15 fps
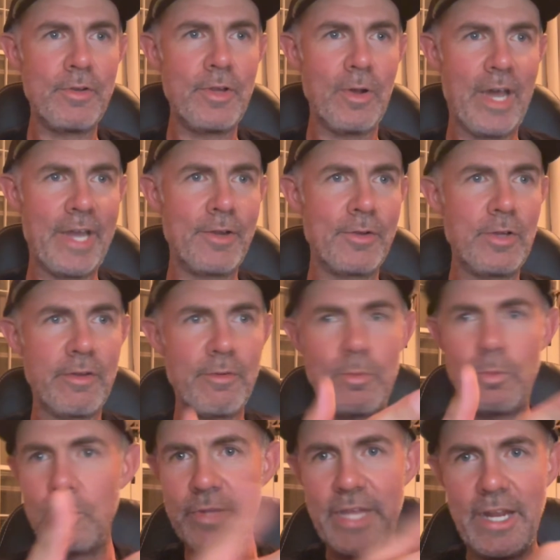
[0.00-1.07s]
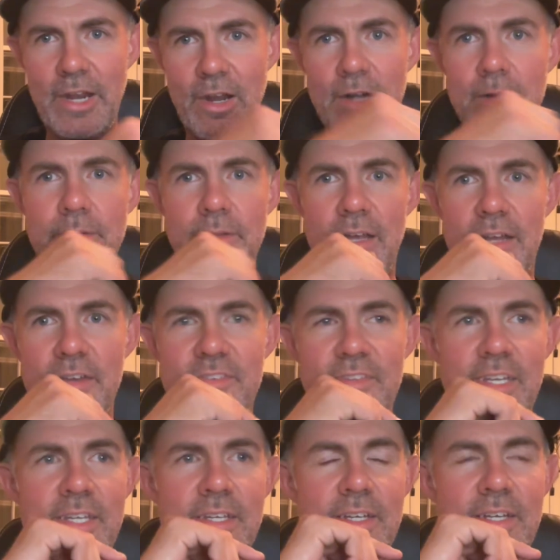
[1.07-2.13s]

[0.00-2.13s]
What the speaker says: know who they are, honestly.